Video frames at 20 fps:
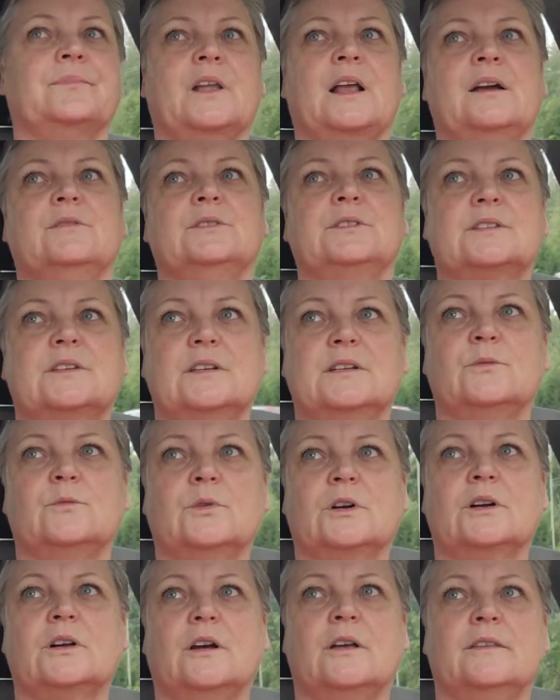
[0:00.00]
I was going to
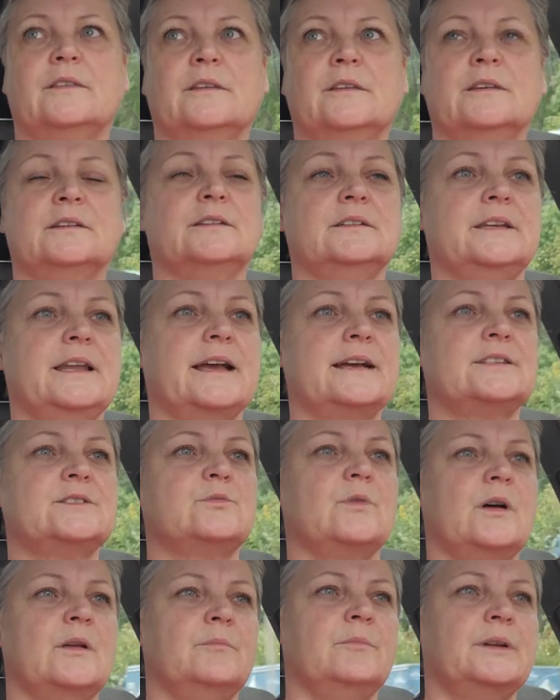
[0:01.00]
work on the next
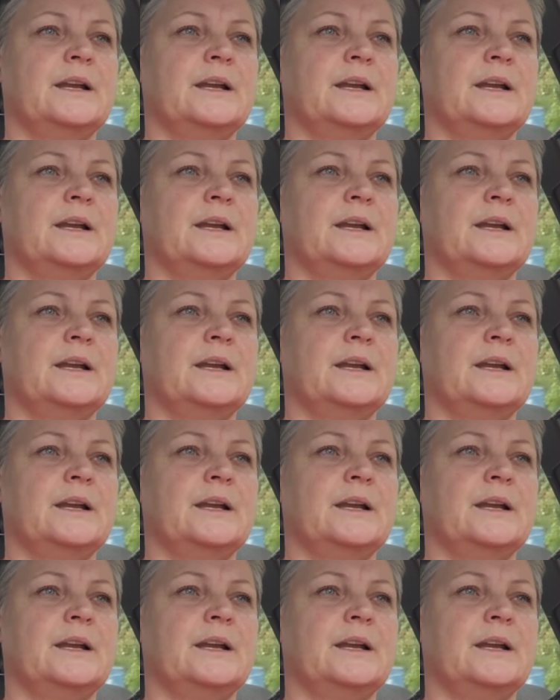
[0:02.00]
one,